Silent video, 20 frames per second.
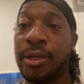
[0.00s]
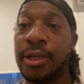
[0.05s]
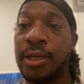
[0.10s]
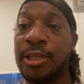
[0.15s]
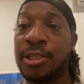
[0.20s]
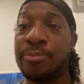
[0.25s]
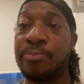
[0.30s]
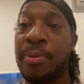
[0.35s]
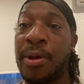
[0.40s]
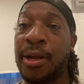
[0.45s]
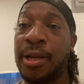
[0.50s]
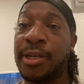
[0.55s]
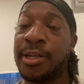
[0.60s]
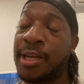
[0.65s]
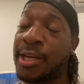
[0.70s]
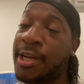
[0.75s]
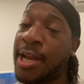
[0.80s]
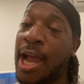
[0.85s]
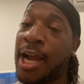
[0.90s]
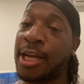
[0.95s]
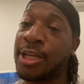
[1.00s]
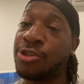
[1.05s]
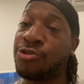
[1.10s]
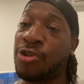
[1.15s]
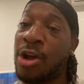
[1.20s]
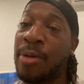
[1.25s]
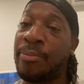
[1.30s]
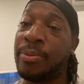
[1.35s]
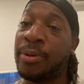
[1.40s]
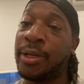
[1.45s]
is better. Then y'all can
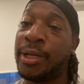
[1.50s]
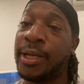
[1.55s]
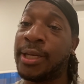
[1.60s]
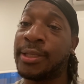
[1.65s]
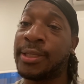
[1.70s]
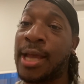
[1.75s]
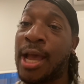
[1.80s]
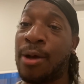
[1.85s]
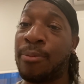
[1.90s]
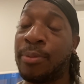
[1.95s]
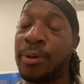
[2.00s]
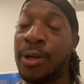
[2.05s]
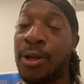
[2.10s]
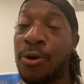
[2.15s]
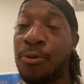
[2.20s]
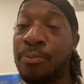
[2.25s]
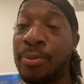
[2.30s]
drop a link down below.